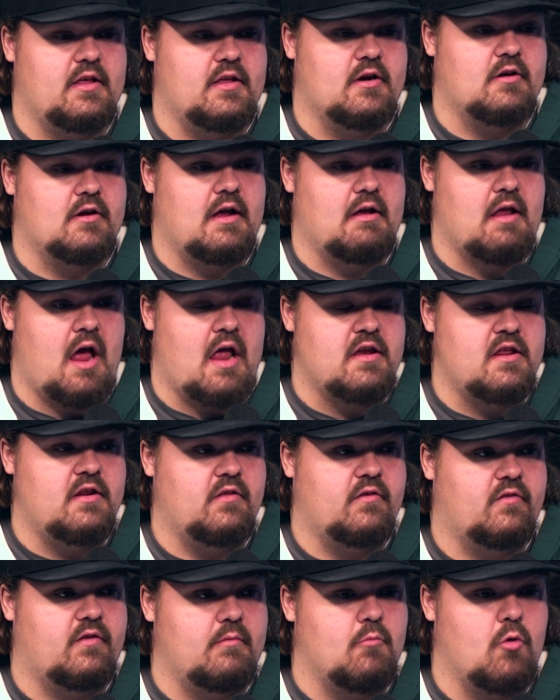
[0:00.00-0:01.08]
You know, I, I need
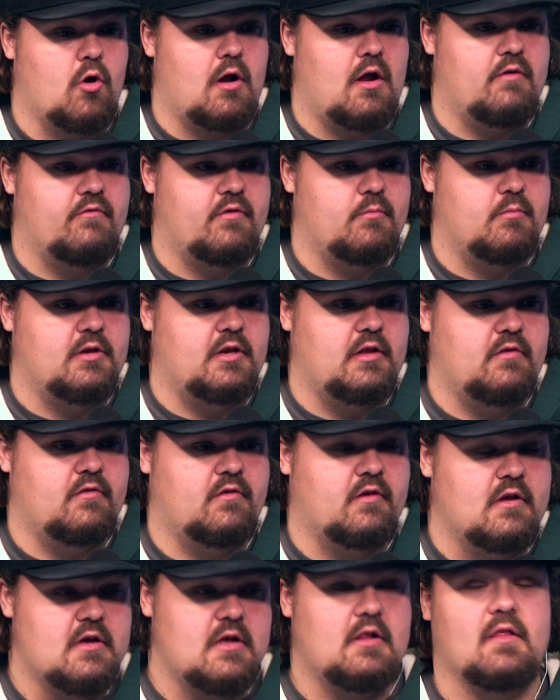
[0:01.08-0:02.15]
to see more out of him. He
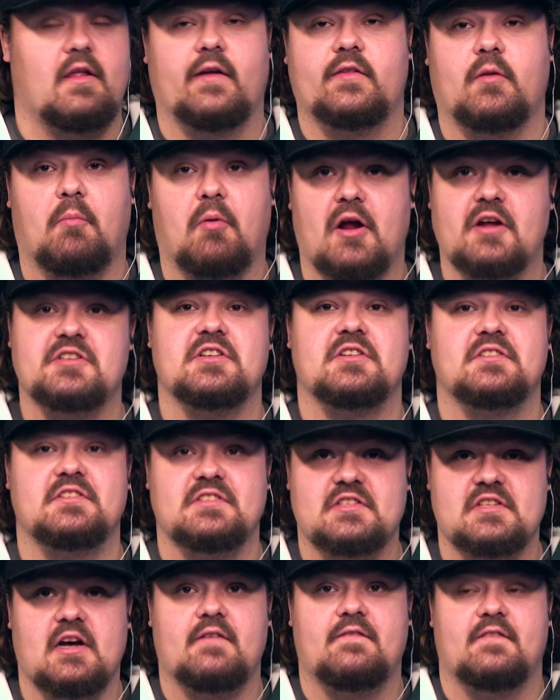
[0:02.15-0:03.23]
needs like the pressures and
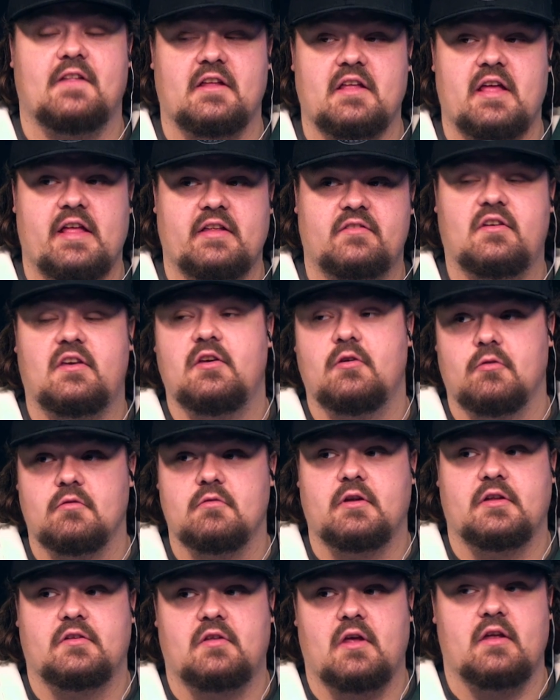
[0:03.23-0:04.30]
stuff. It, it's cute.
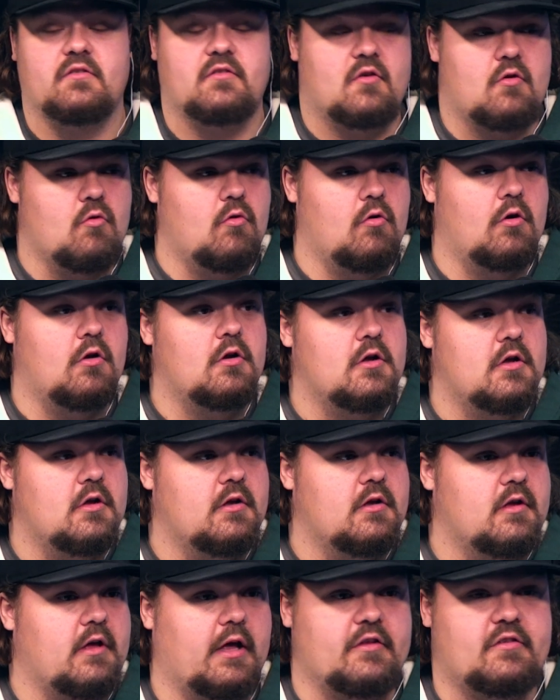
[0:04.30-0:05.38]
It's, it's cool.
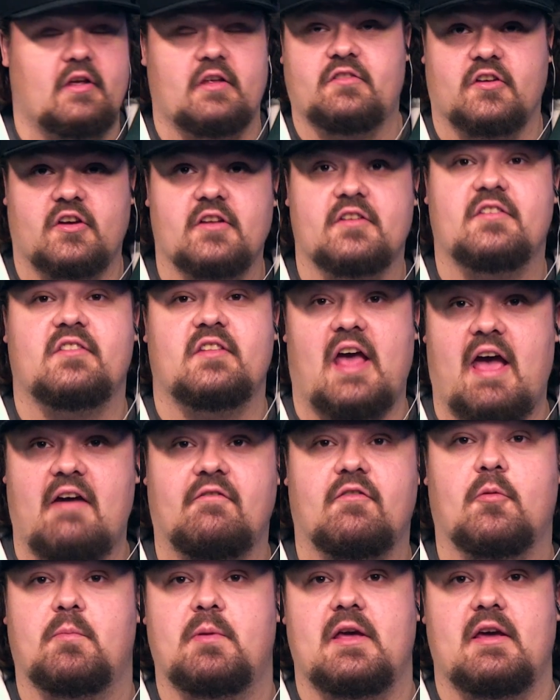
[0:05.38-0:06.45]
It's, it's a good stat
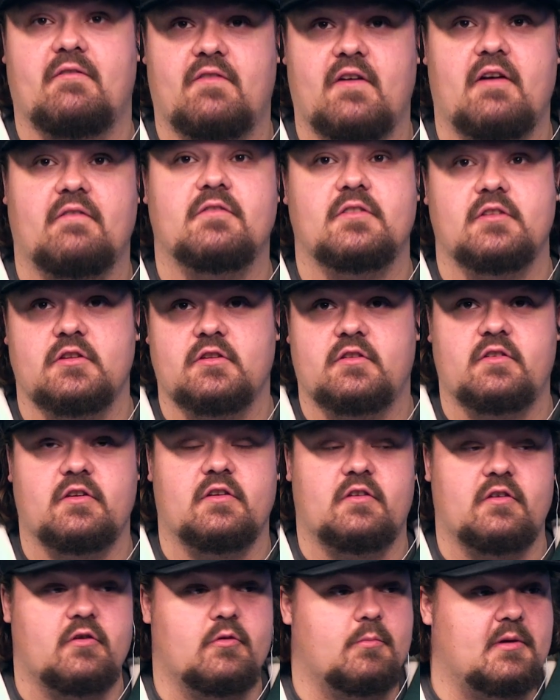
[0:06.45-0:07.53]
for PFF to, to
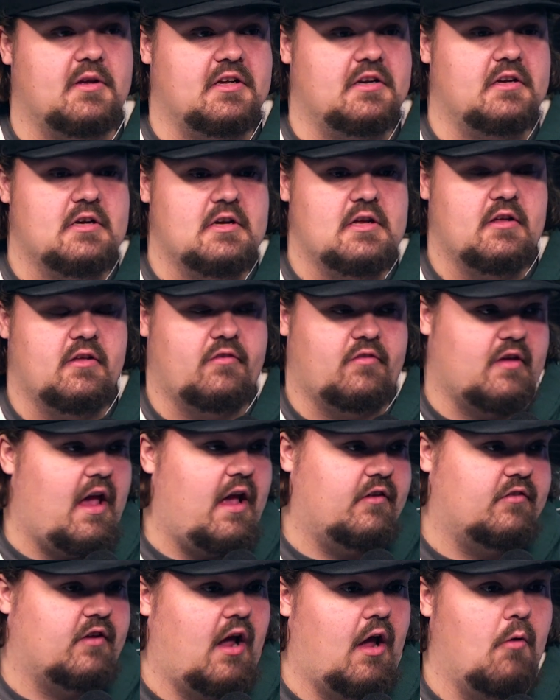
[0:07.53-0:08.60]
do, but
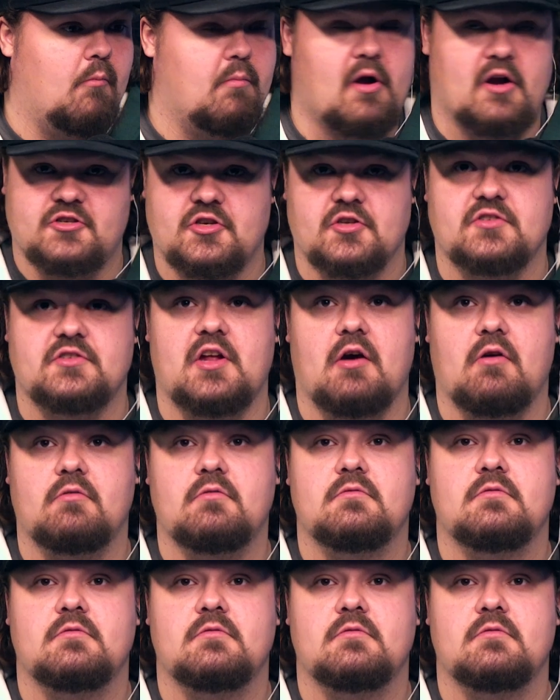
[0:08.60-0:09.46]
sacks count, pressures don't.